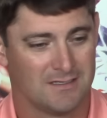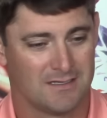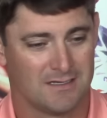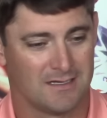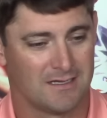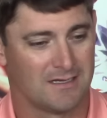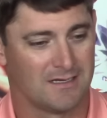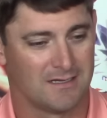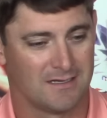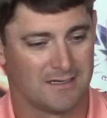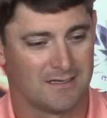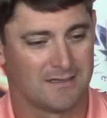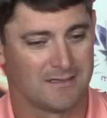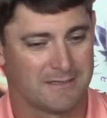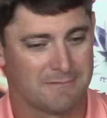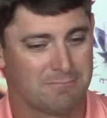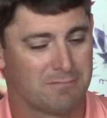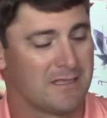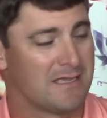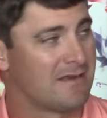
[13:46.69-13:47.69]
Uh,
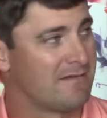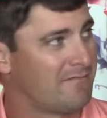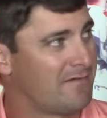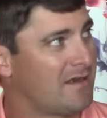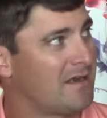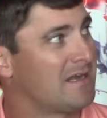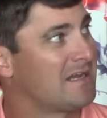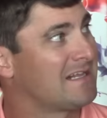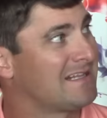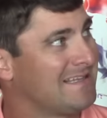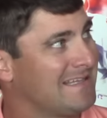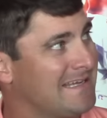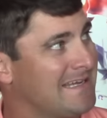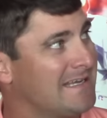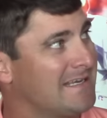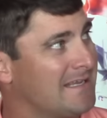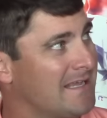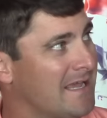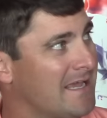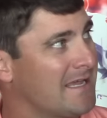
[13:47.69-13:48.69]
he played a very
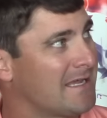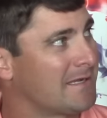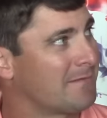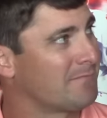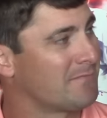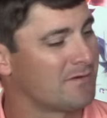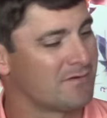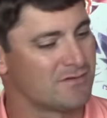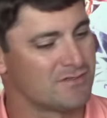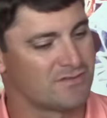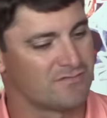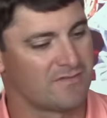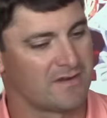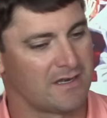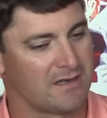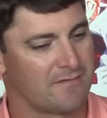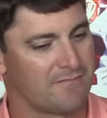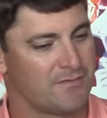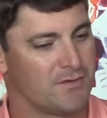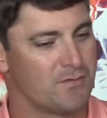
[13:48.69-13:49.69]
clean game. There was
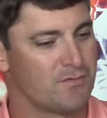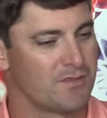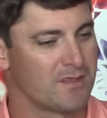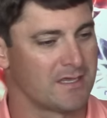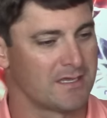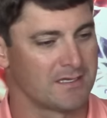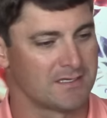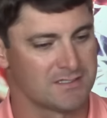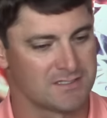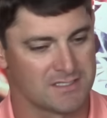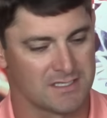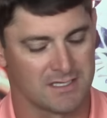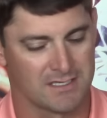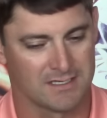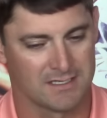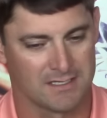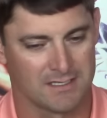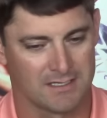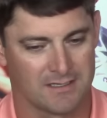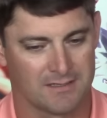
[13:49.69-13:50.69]
very few things that
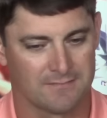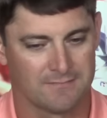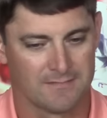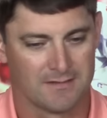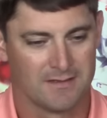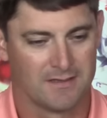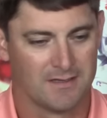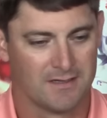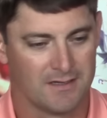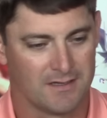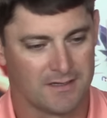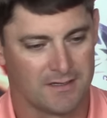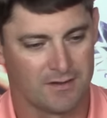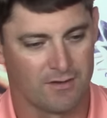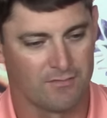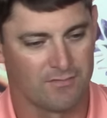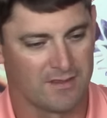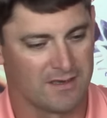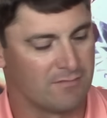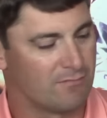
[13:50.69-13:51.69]
uh, you
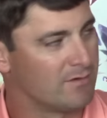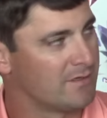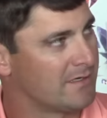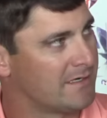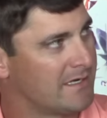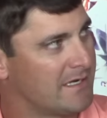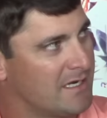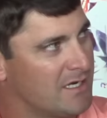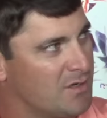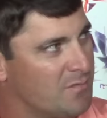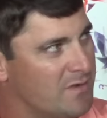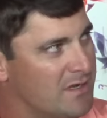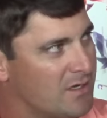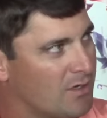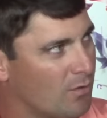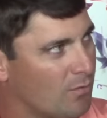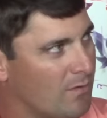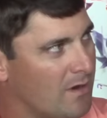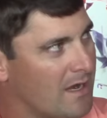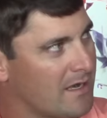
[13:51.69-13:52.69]
know that really needed to be
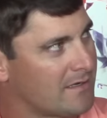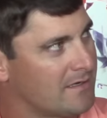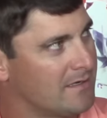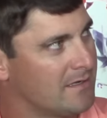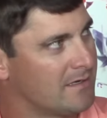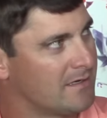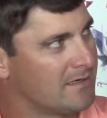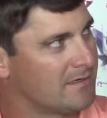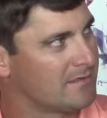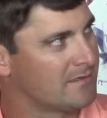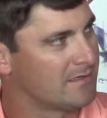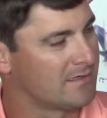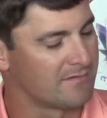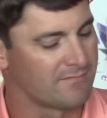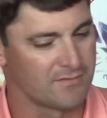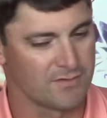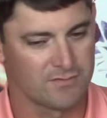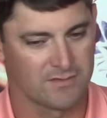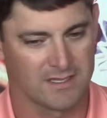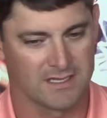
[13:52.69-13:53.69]
corrected, and, and a
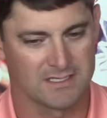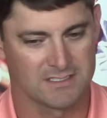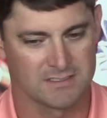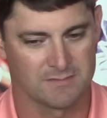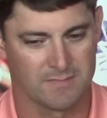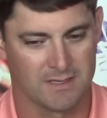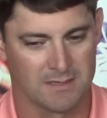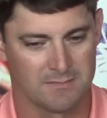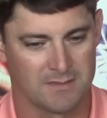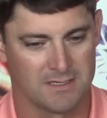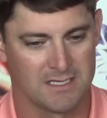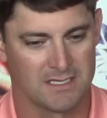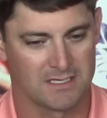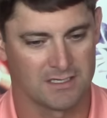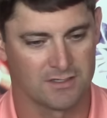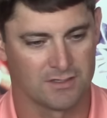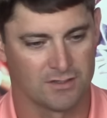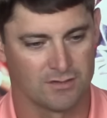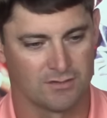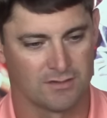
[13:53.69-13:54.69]
few things that maybe he
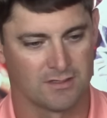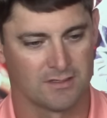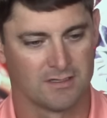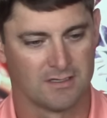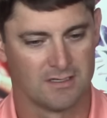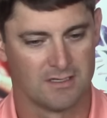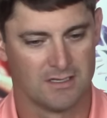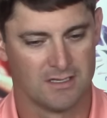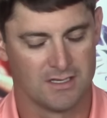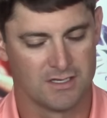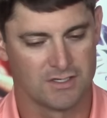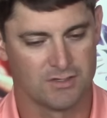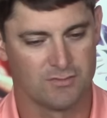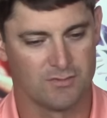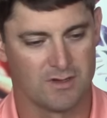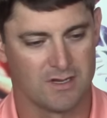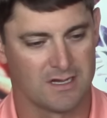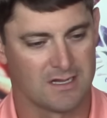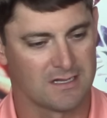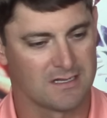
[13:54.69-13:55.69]
can do to
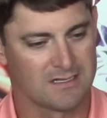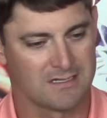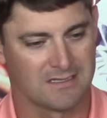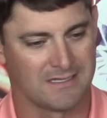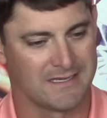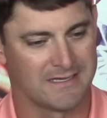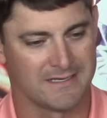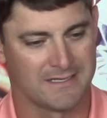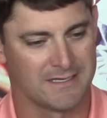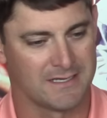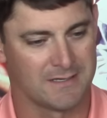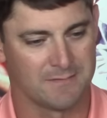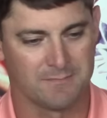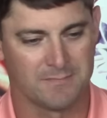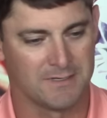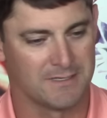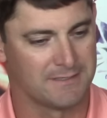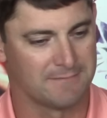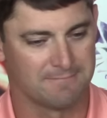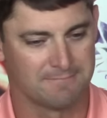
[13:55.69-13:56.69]
to uh, clean up.
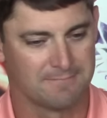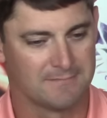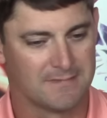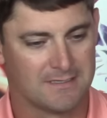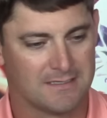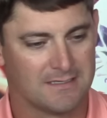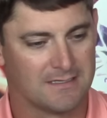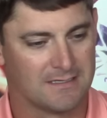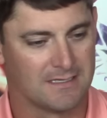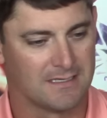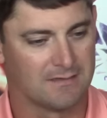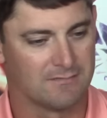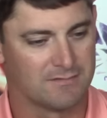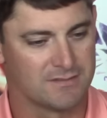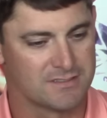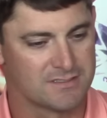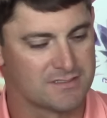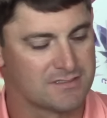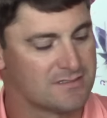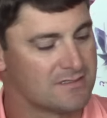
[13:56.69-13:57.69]
But it
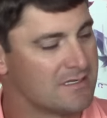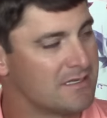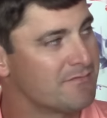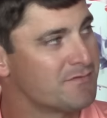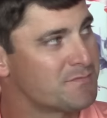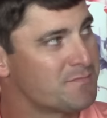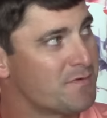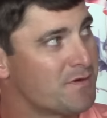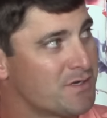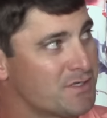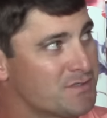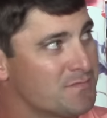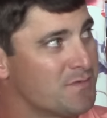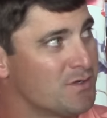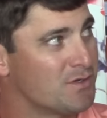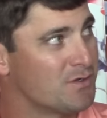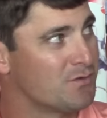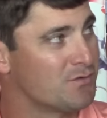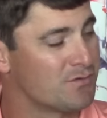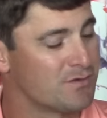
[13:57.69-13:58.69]
was it was pretty
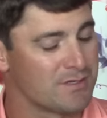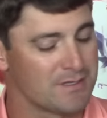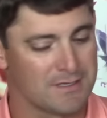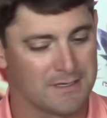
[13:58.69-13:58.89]
smooth.